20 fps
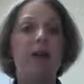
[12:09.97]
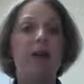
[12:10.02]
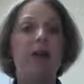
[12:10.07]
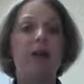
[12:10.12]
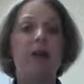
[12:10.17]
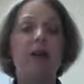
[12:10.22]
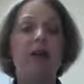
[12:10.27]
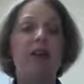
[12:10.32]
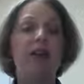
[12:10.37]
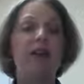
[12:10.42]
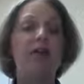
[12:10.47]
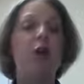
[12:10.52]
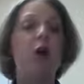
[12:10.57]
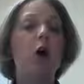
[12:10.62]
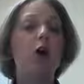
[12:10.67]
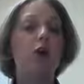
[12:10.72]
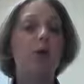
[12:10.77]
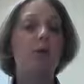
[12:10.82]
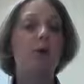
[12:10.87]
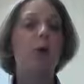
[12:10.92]
it's
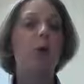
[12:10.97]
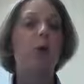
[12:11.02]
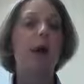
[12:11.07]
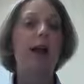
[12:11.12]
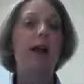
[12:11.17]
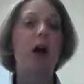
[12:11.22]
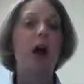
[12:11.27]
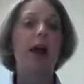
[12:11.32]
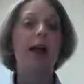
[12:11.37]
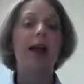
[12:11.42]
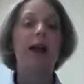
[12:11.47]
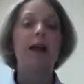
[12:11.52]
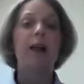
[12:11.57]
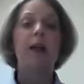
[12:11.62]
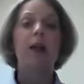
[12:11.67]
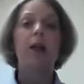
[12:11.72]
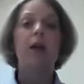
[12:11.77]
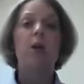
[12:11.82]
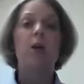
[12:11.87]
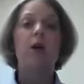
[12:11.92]
difficult to put weight on it
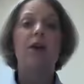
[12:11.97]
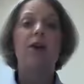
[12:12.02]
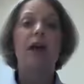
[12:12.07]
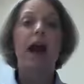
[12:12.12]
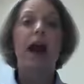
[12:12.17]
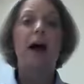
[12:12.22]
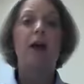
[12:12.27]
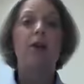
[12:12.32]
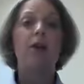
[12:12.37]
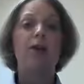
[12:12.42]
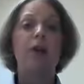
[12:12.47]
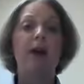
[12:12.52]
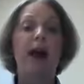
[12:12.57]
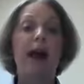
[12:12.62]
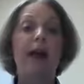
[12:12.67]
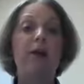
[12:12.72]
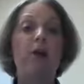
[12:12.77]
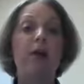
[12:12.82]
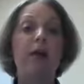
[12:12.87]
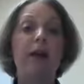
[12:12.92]
without your
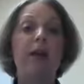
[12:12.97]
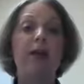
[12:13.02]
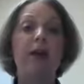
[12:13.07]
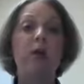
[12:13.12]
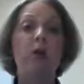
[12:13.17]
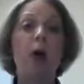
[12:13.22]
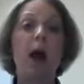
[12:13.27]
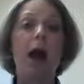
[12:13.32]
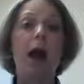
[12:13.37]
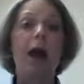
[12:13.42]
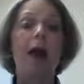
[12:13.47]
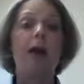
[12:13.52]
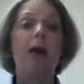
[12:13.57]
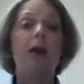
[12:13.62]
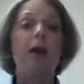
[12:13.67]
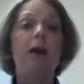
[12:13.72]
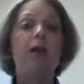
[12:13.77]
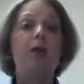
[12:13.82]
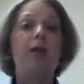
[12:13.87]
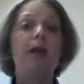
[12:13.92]
ankle giving way,
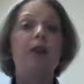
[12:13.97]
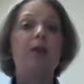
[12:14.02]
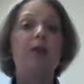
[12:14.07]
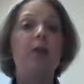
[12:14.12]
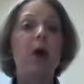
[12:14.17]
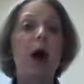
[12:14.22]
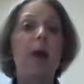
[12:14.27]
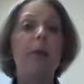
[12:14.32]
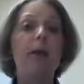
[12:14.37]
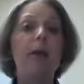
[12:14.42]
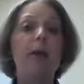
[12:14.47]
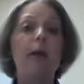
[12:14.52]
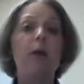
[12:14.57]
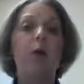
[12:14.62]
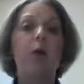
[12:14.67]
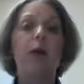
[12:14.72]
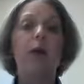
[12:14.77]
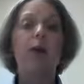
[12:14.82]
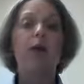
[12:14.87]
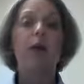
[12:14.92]
that's probably
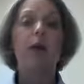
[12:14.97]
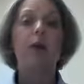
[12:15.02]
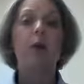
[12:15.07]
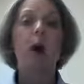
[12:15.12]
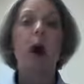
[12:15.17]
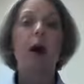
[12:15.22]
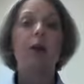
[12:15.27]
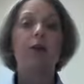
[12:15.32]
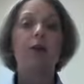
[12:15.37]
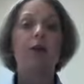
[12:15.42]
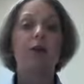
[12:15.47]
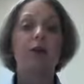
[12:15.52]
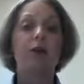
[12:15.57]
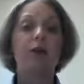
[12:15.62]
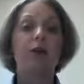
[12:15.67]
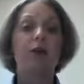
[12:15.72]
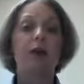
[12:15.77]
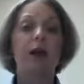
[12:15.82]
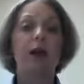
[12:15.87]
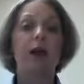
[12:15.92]
going to require
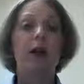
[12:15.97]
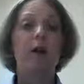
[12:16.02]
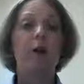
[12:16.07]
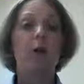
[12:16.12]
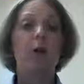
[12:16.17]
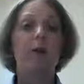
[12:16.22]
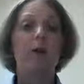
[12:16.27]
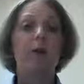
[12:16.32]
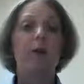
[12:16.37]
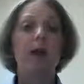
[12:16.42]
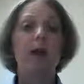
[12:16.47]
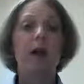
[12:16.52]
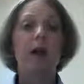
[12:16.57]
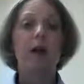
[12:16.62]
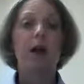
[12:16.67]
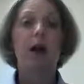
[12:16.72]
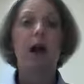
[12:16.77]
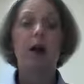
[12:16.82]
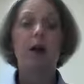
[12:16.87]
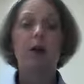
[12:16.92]
surgery, and an
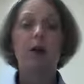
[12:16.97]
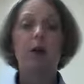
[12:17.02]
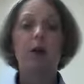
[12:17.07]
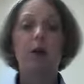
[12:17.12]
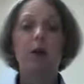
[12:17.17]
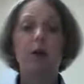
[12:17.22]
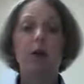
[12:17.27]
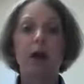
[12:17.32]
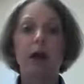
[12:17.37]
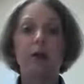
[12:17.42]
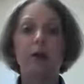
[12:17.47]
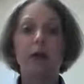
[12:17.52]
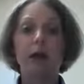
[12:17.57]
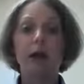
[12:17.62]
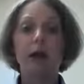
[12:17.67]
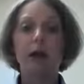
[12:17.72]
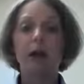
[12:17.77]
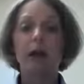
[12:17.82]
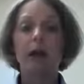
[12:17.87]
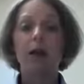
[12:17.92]
orthopedic consult would
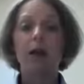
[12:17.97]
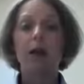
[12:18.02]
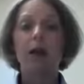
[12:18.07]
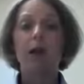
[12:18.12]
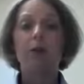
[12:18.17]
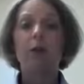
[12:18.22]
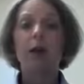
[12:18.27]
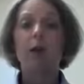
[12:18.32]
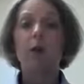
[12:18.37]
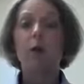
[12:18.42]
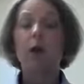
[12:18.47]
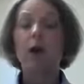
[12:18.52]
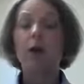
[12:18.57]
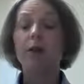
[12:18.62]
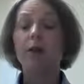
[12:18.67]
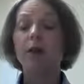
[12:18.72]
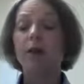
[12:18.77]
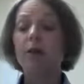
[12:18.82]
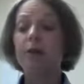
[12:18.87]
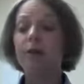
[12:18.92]
definitely be
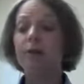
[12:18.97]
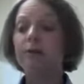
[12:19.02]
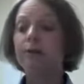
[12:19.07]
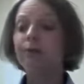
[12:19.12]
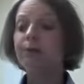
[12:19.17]
warranted.